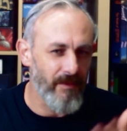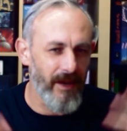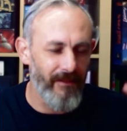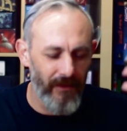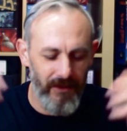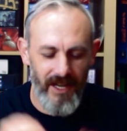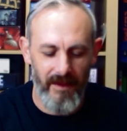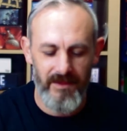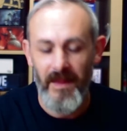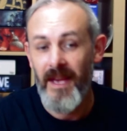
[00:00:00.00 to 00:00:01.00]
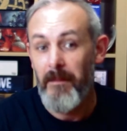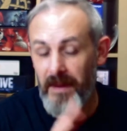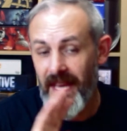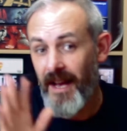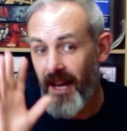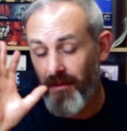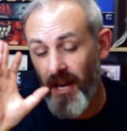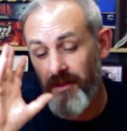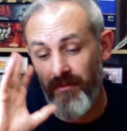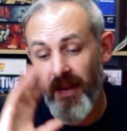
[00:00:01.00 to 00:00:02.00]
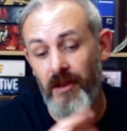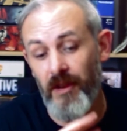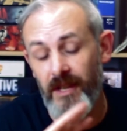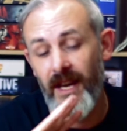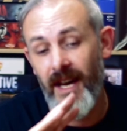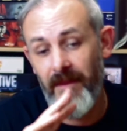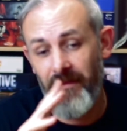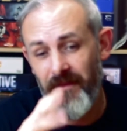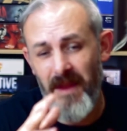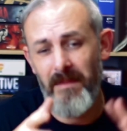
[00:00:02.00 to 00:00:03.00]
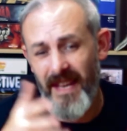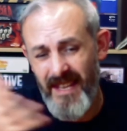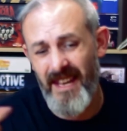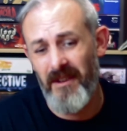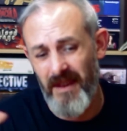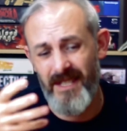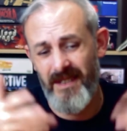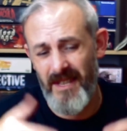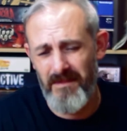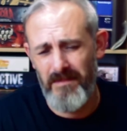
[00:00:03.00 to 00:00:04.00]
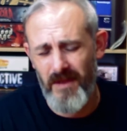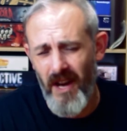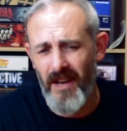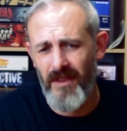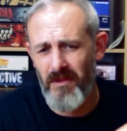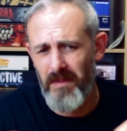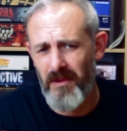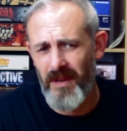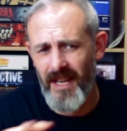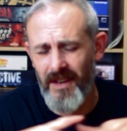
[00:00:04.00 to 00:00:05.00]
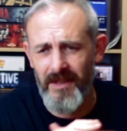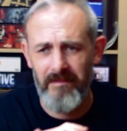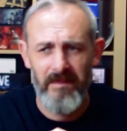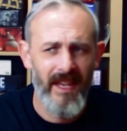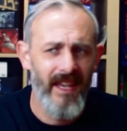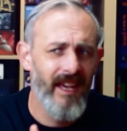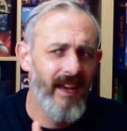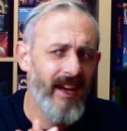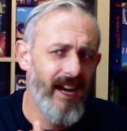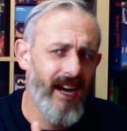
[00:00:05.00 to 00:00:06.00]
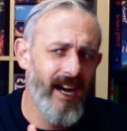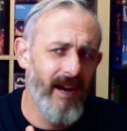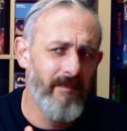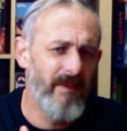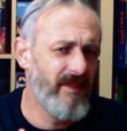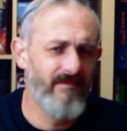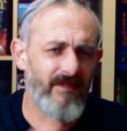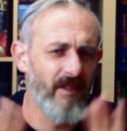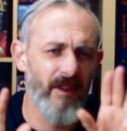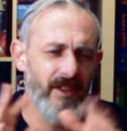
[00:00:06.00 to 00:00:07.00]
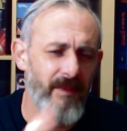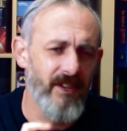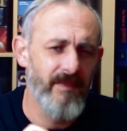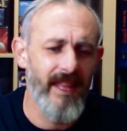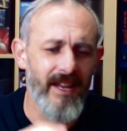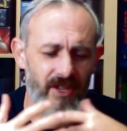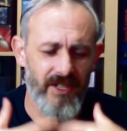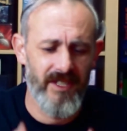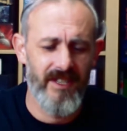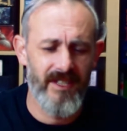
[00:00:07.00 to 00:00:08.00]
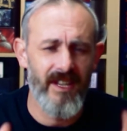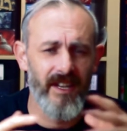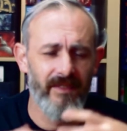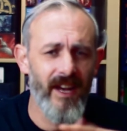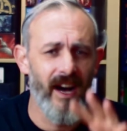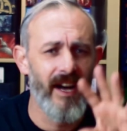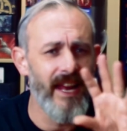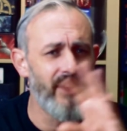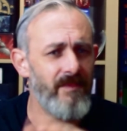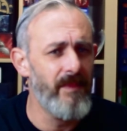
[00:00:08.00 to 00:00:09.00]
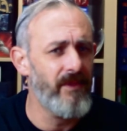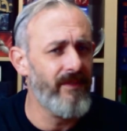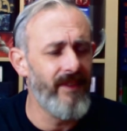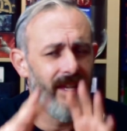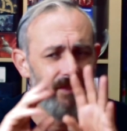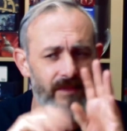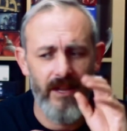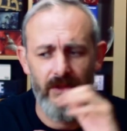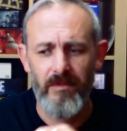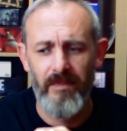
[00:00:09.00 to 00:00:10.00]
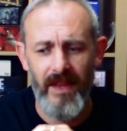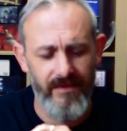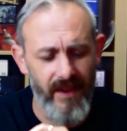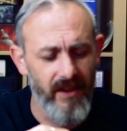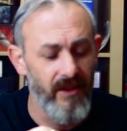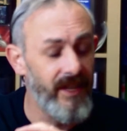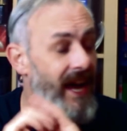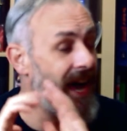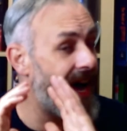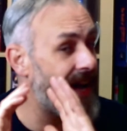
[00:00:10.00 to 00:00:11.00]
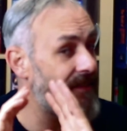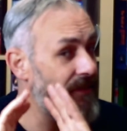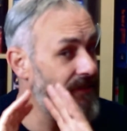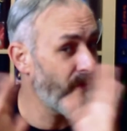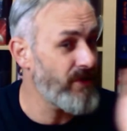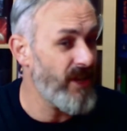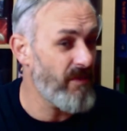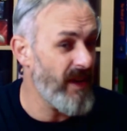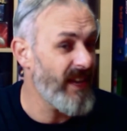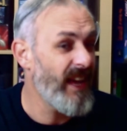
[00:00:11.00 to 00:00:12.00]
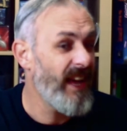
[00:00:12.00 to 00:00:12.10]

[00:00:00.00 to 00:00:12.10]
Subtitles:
Do you run it 4 times? But yeah, and London really good. Themely, it's kind of you building London, but don't worry too much about that. Just this kind of card engine building thing is really cool. It's very good, and for 14 quid.